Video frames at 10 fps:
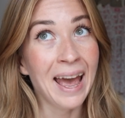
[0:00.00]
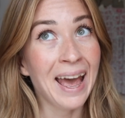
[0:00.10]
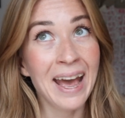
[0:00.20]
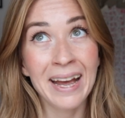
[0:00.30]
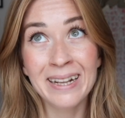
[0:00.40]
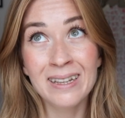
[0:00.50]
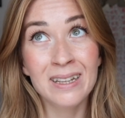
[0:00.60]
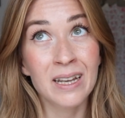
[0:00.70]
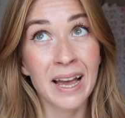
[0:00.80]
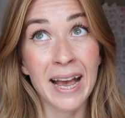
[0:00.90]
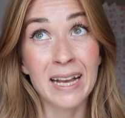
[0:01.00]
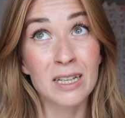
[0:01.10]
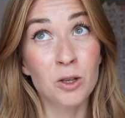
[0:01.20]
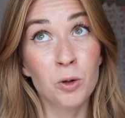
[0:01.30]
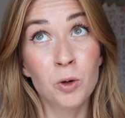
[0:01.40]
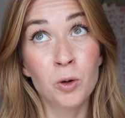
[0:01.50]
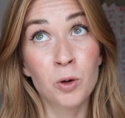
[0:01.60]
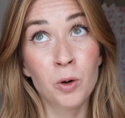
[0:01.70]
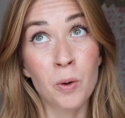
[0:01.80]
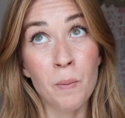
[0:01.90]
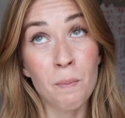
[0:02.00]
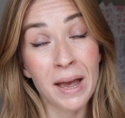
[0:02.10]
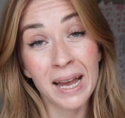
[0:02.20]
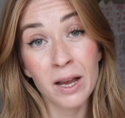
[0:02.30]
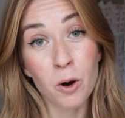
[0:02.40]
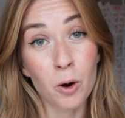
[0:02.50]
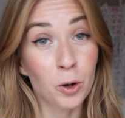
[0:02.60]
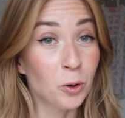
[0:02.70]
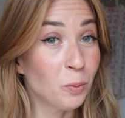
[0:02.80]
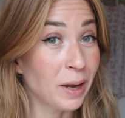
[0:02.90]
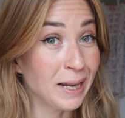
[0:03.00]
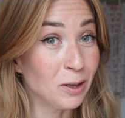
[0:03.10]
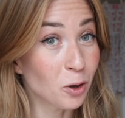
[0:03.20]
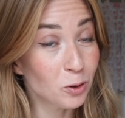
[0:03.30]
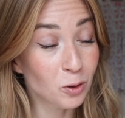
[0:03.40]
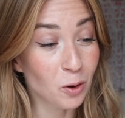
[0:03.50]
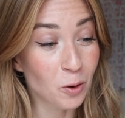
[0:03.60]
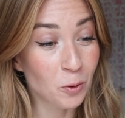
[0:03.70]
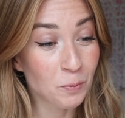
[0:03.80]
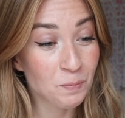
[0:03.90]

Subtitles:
And as you may or you may not know,